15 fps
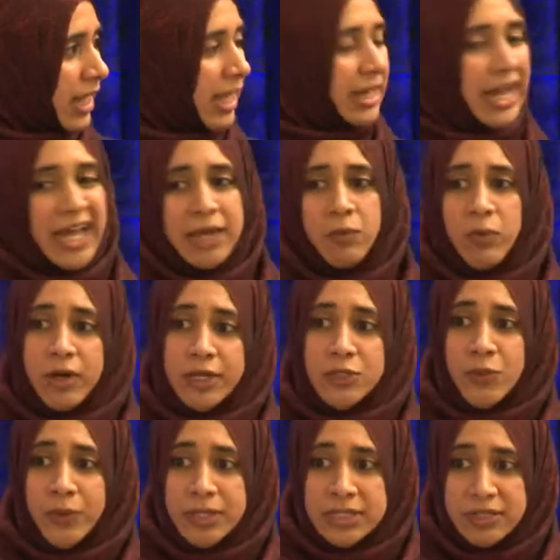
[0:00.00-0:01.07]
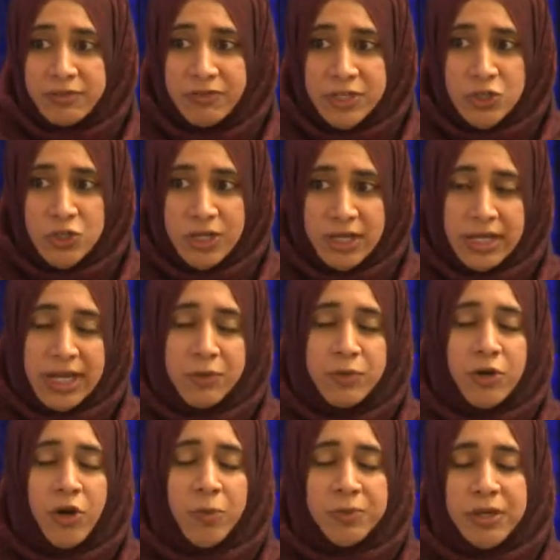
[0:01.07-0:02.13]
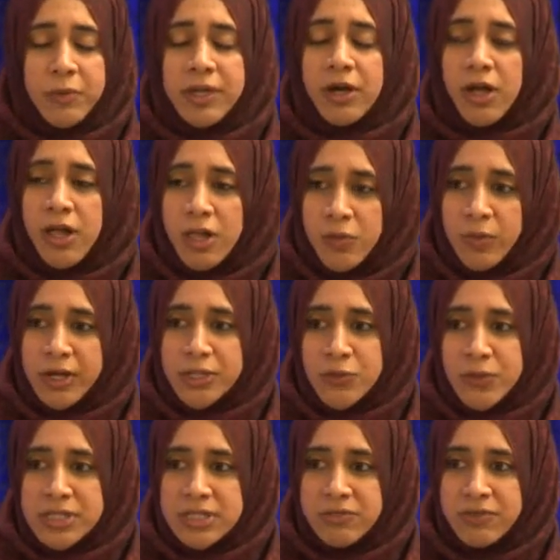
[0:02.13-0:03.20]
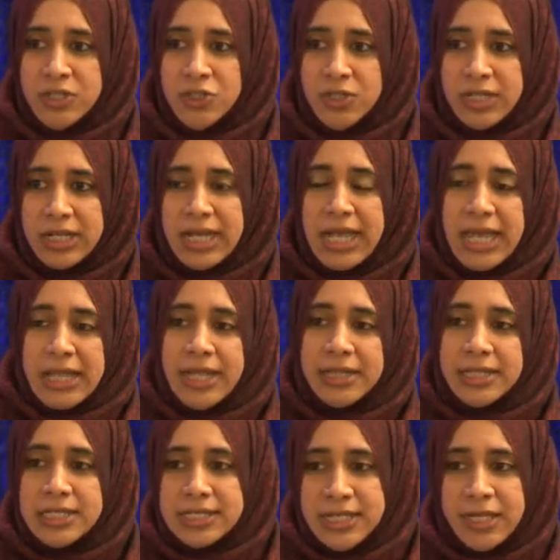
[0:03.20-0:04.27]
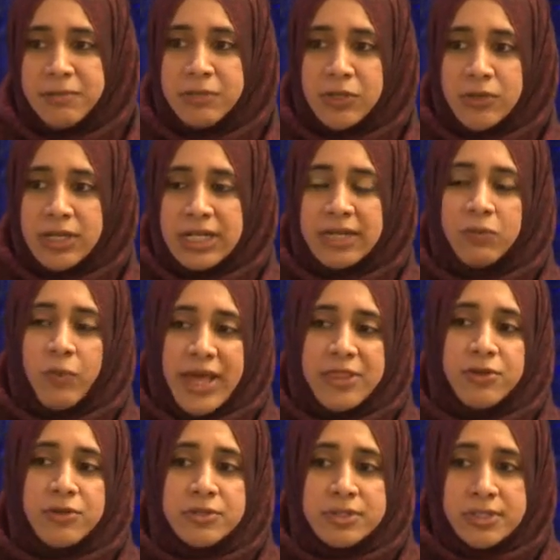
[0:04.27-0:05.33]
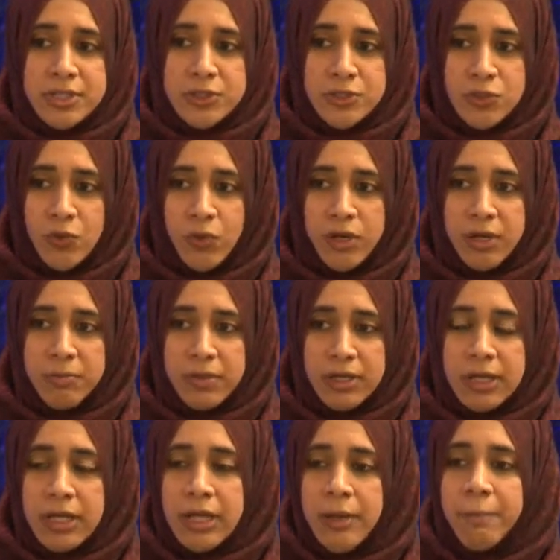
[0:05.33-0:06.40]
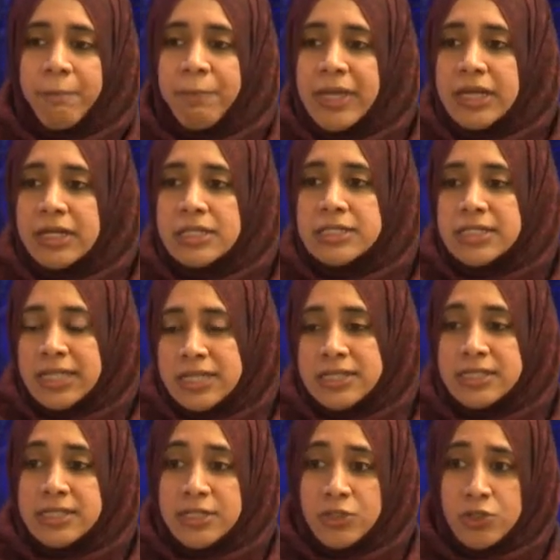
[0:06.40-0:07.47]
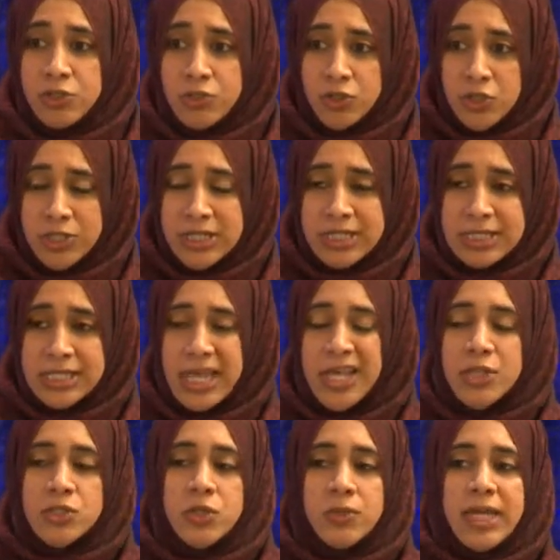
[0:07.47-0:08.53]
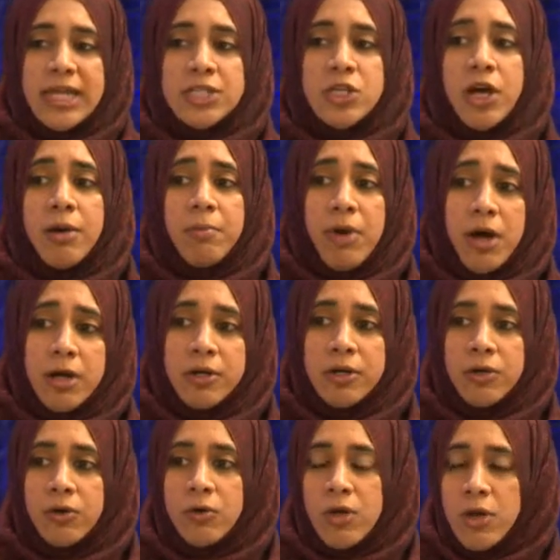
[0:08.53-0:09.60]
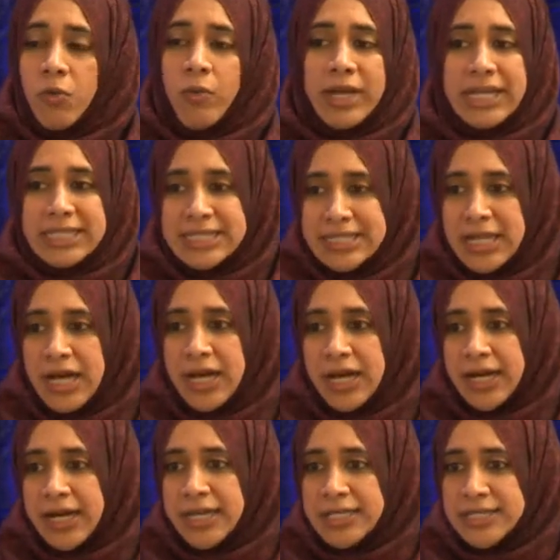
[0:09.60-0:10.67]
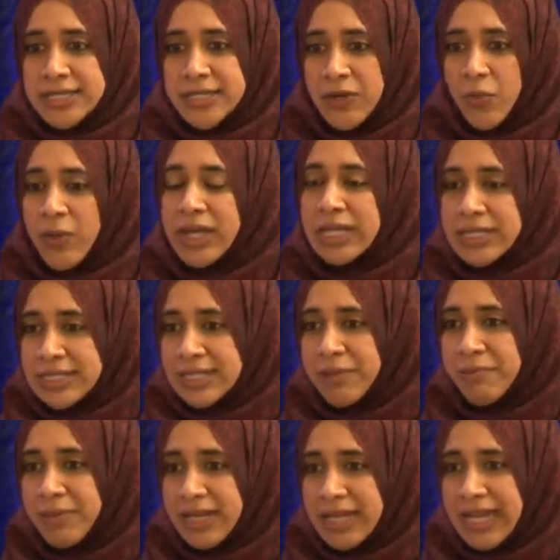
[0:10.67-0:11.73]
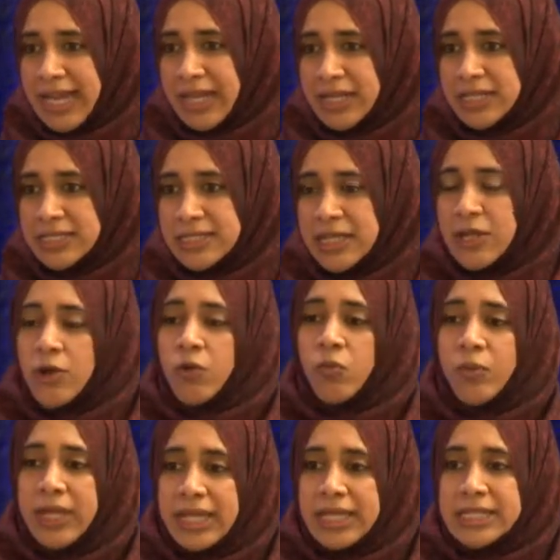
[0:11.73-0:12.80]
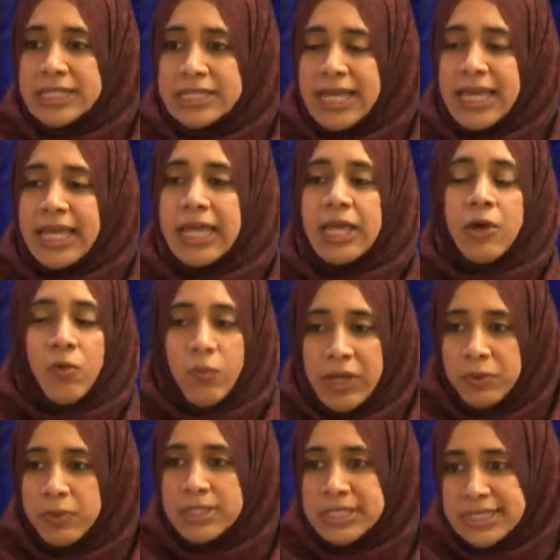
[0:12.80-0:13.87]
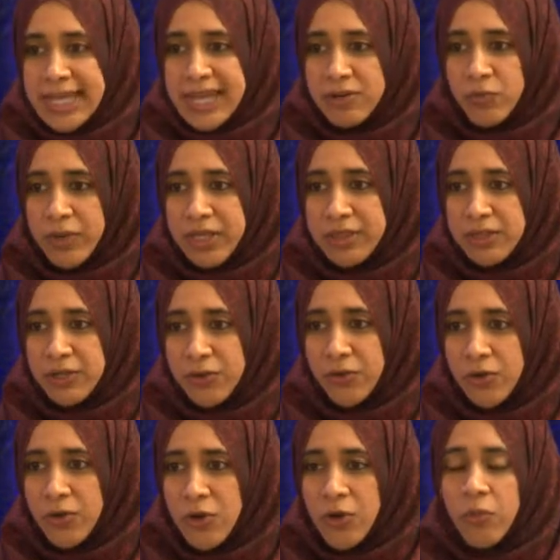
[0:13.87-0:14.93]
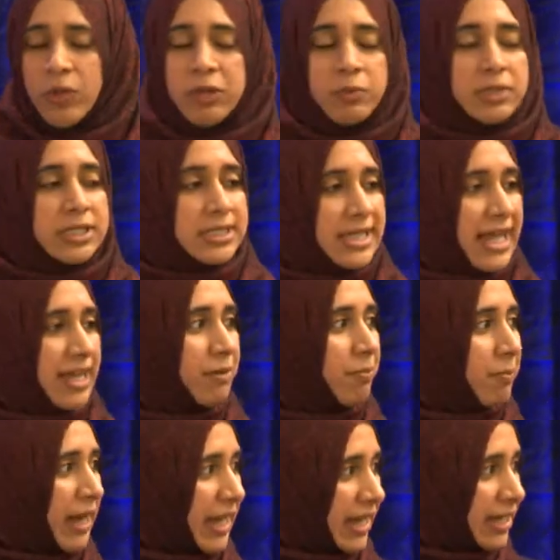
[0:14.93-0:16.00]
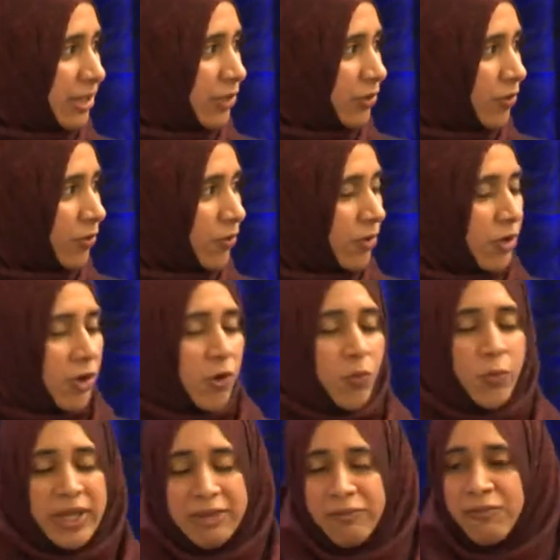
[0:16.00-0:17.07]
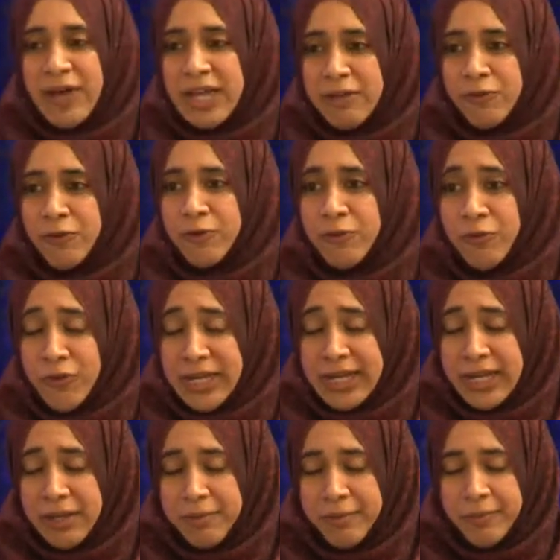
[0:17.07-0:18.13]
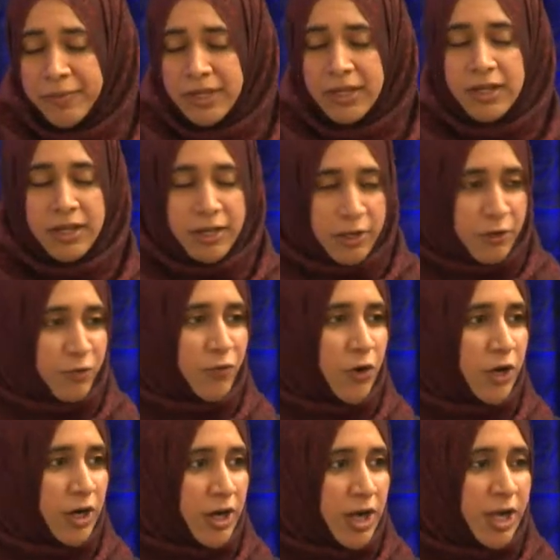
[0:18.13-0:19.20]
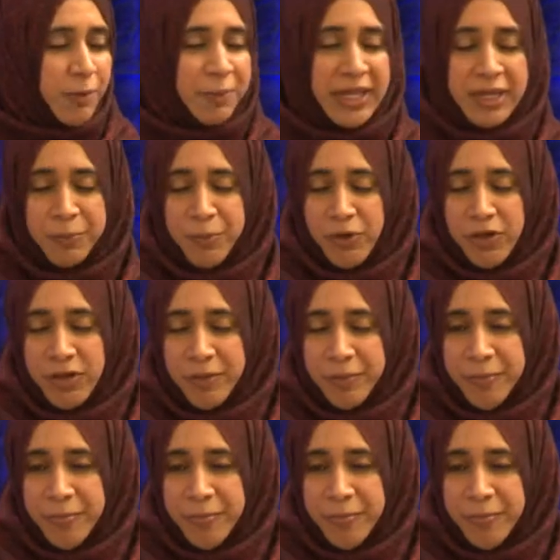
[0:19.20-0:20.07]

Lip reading: And I work towards a vision, and I would hope that we all work towards a vision that this community weathers the storm, builds institutions, so that tomorrow, when it's not us, when it's somebody else, we can say, we will stand with you. We will stand by you. We fight for freedom for all people.